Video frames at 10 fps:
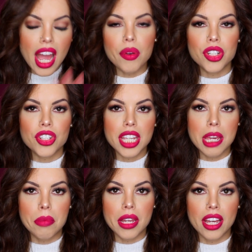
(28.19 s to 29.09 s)
I would just
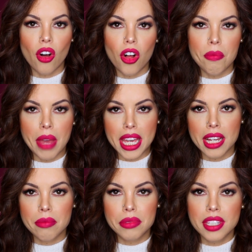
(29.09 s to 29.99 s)
keep it all
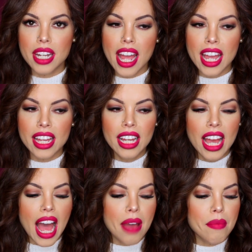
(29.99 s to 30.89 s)
makeup today.
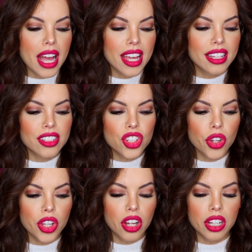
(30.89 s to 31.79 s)
I might
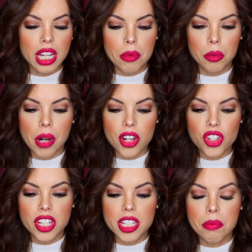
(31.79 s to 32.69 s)
show y'all a couple
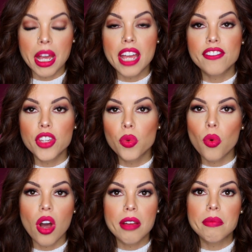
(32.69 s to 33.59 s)
brushes, but if you
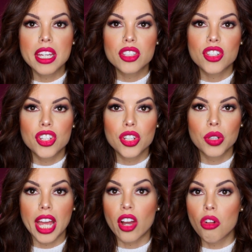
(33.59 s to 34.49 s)
want me to
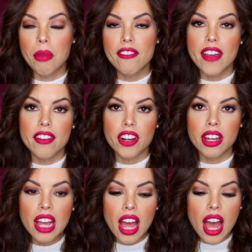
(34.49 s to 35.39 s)
do like all of my
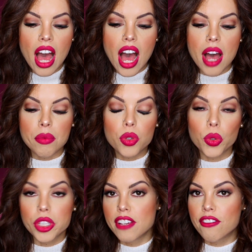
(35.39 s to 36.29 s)
favorite
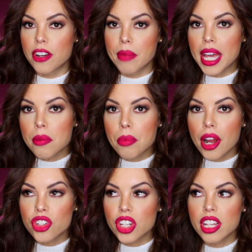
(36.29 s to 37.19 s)
cruelty-free makeup
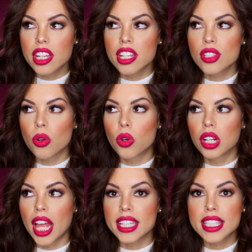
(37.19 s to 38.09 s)
brushes
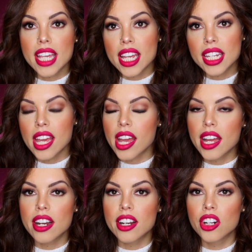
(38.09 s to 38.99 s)
or like
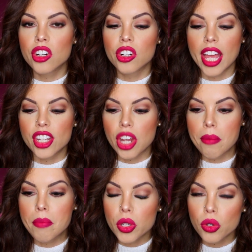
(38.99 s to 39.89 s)
skincare or like
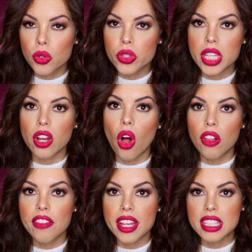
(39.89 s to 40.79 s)
shampoos, like
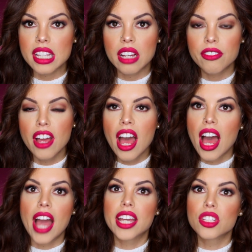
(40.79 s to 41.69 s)
all of that stuff,
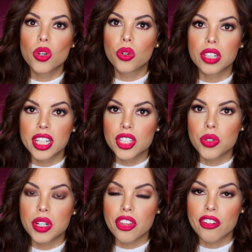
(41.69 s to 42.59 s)
I can totally
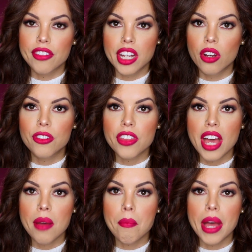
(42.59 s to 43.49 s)
do another video for
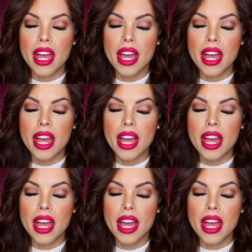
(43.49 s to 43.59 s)
that.